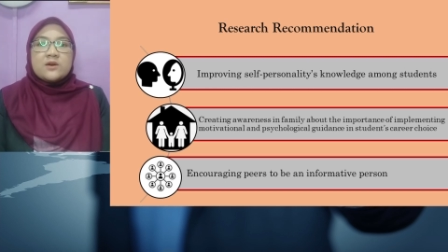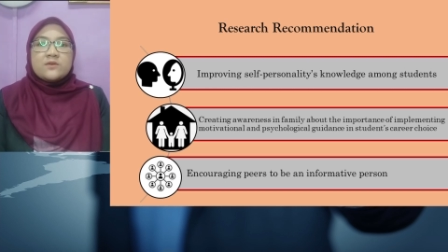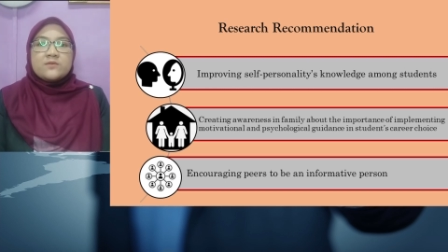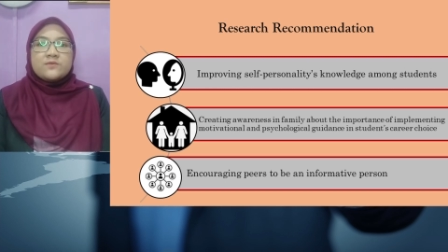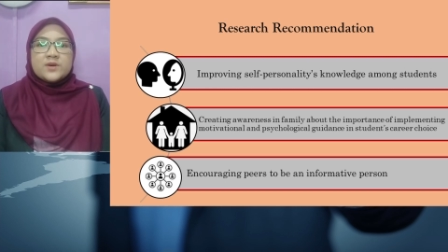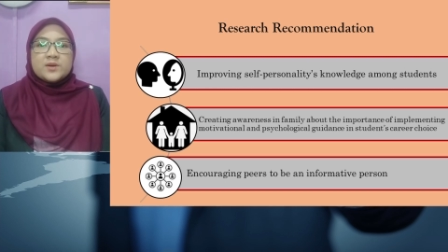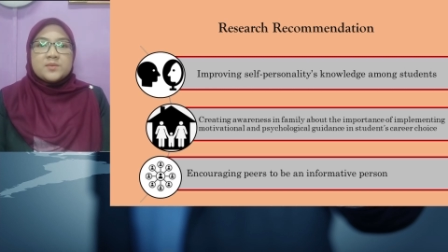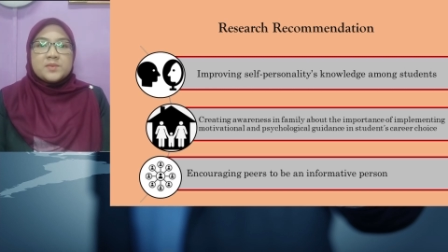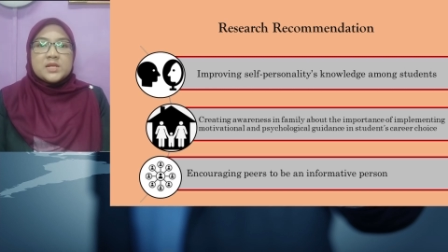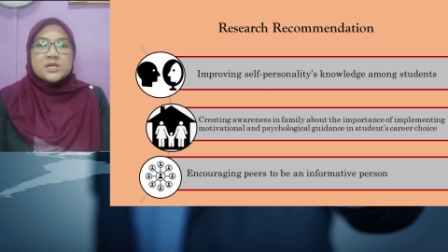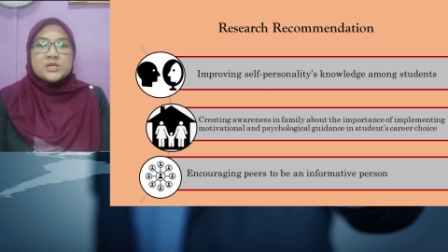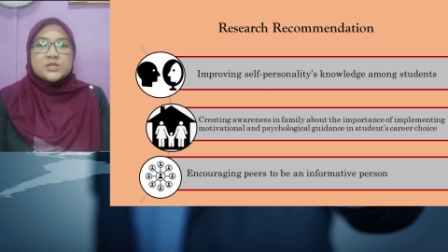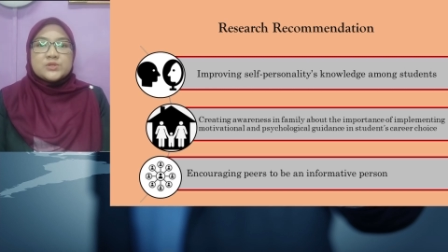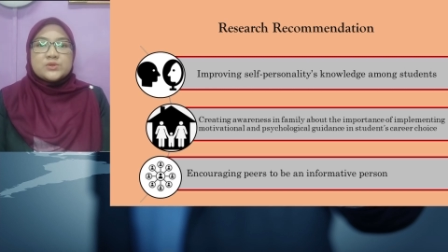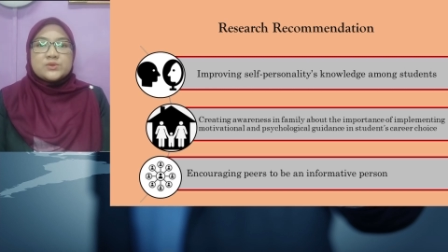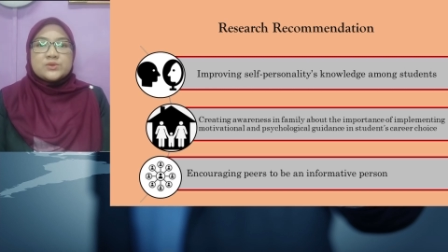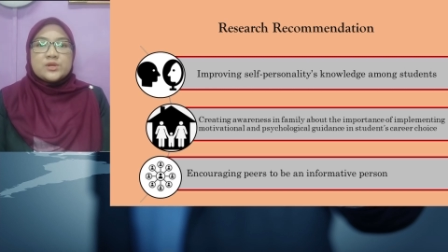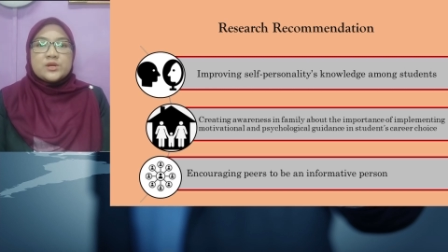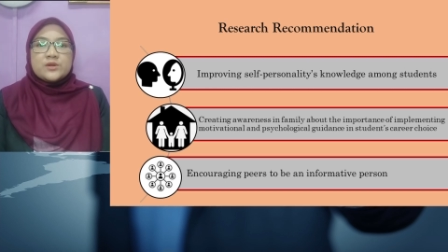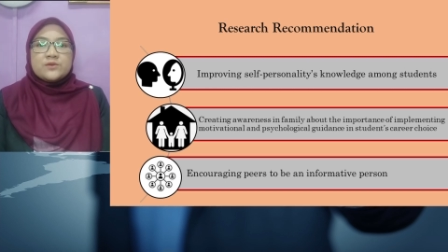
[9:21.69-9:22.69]
families
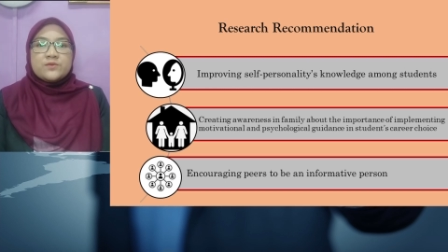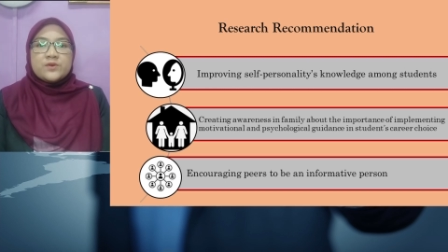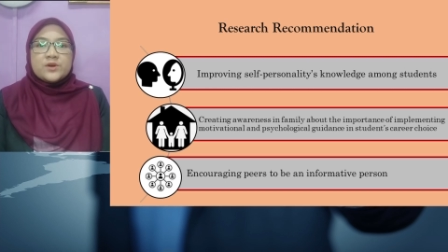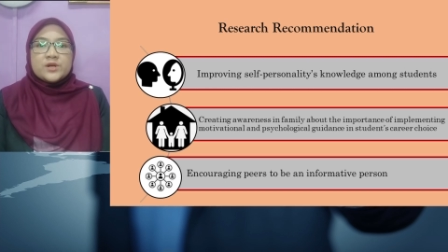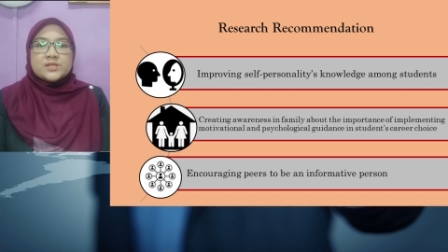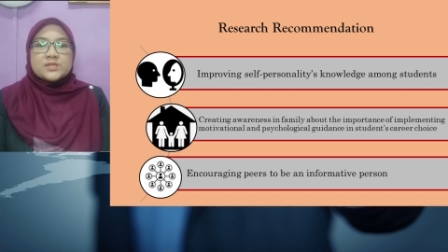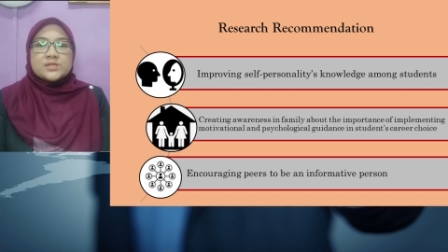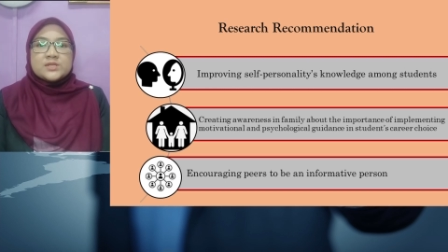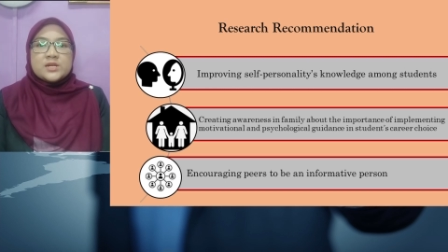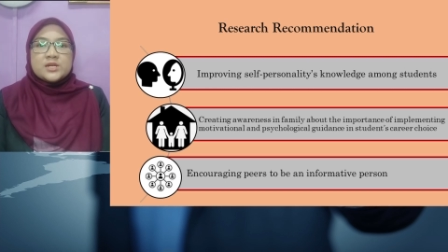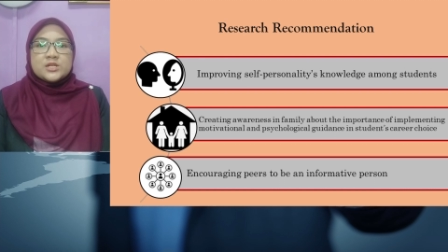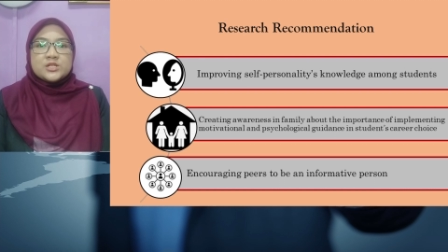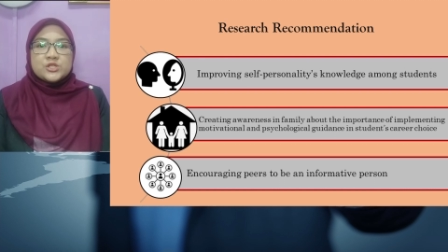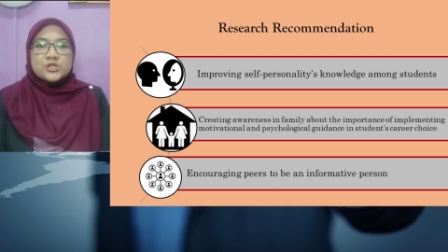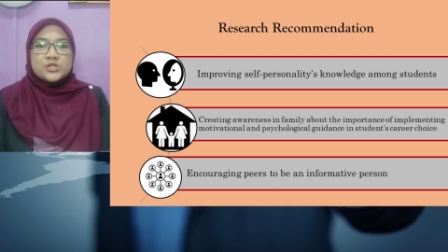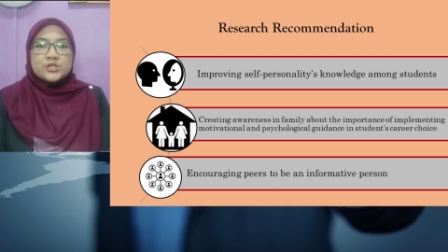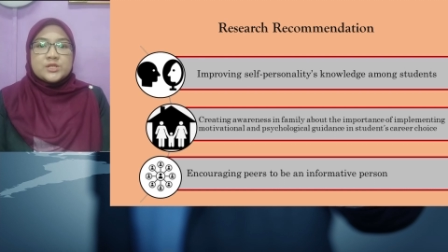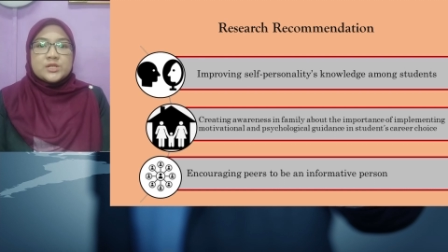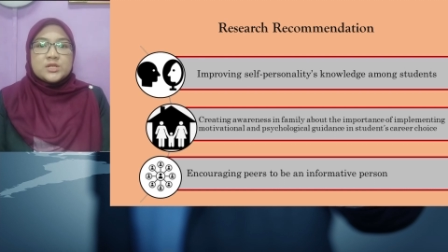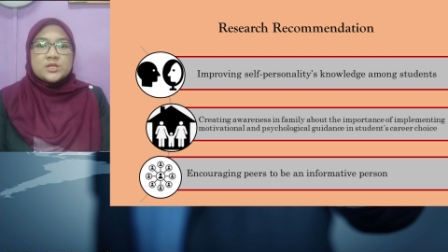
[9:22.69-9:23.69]
should not force their
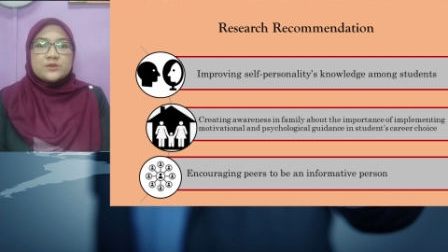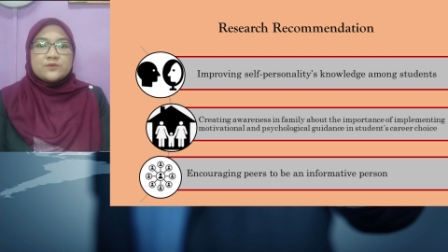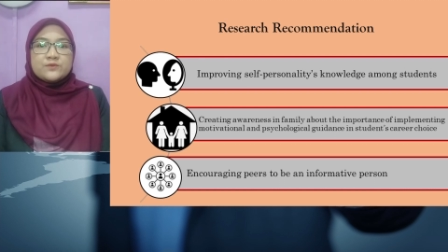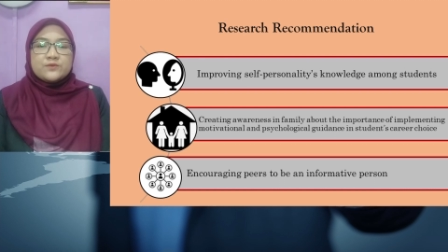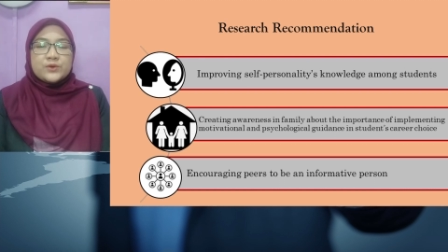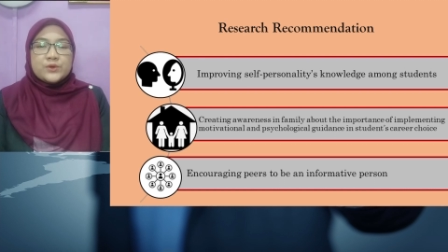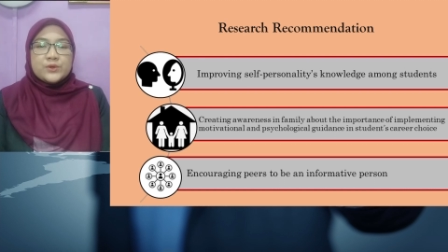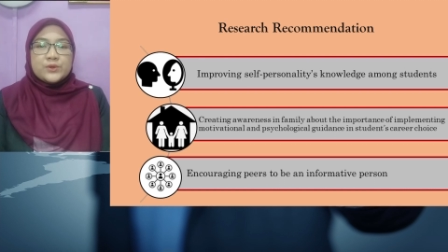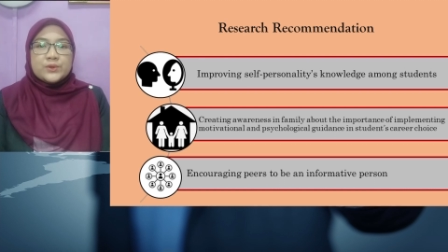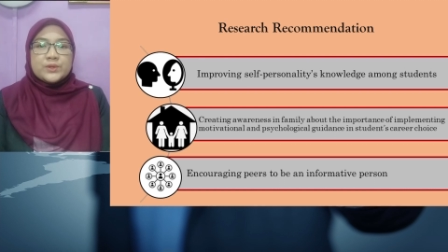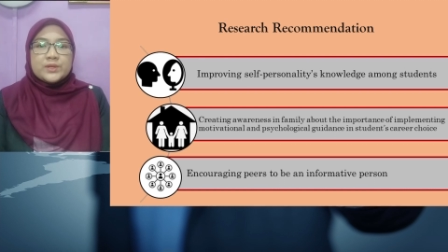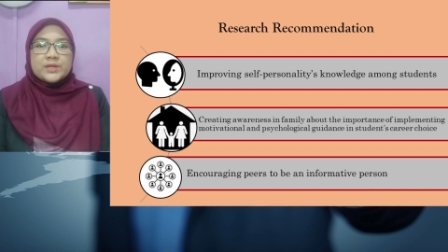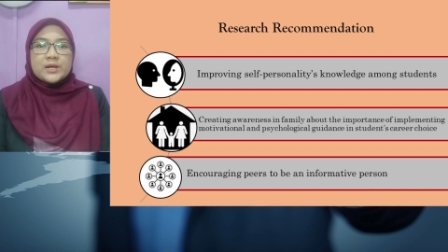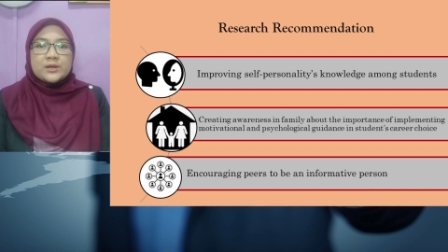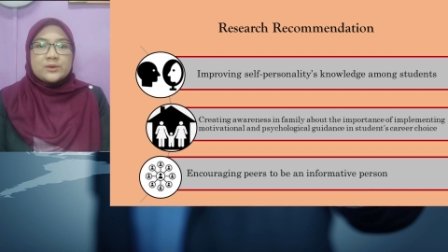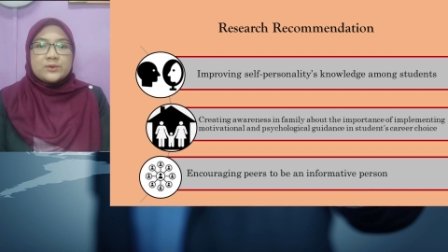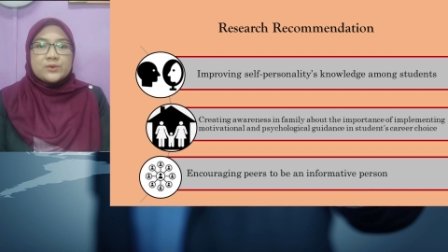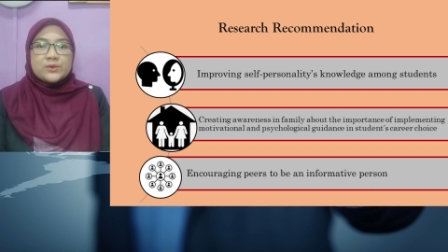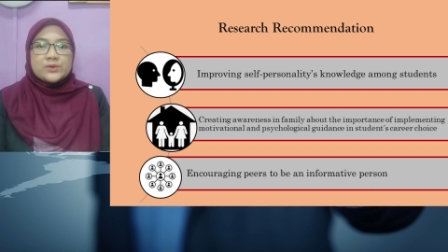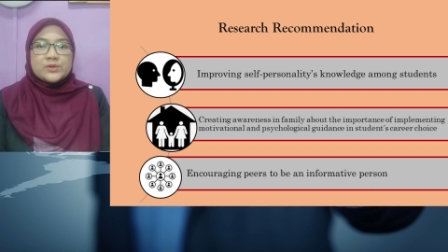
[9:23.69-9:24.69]
children to follow their
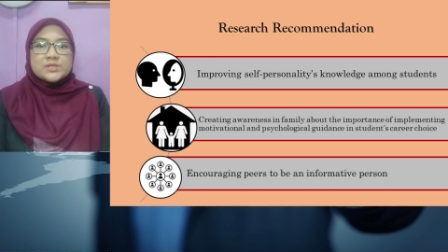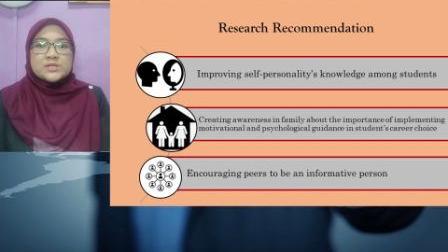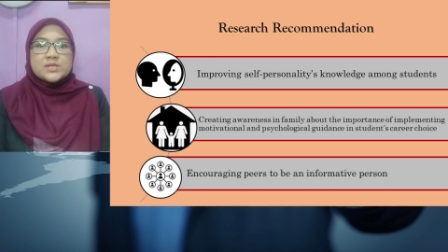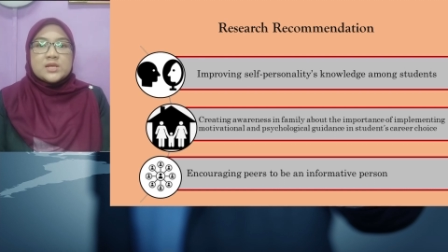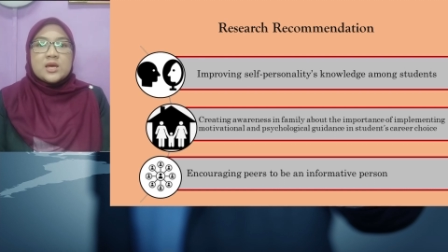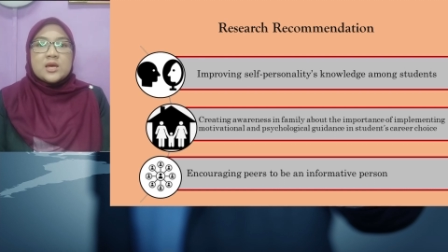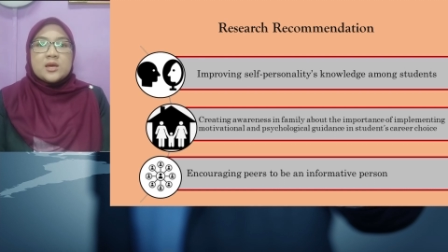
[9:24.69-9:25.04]
goals